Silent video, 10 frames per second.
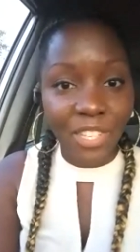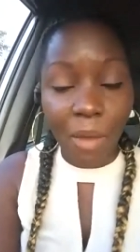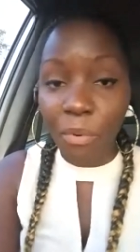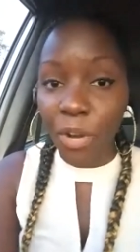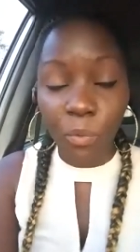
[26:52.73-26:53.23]

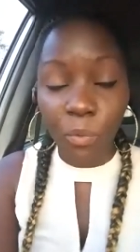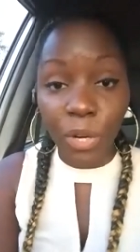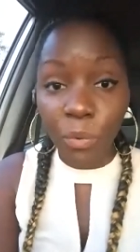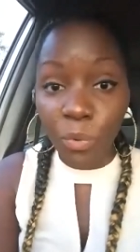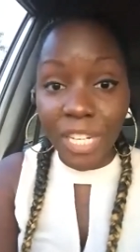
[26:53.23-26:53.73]
that point
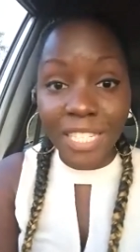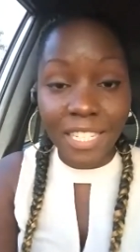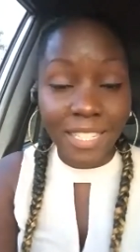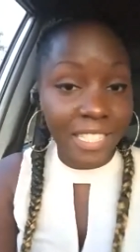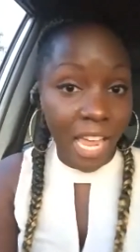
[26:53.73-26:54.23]
where we
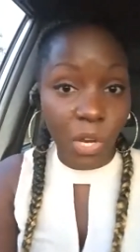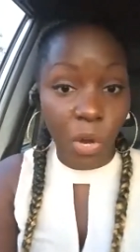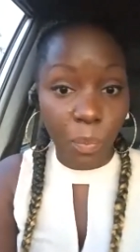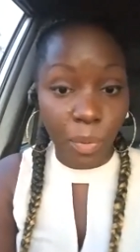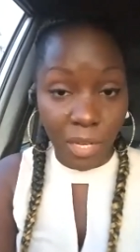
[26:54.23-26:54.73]
just can't
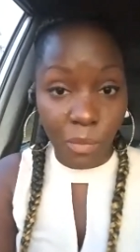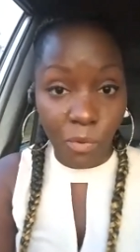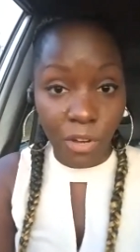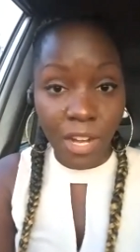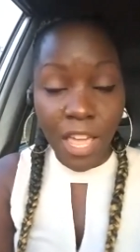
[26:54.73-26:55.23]
cope
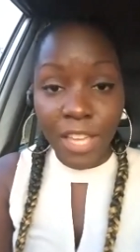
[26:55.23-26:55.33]
anymore.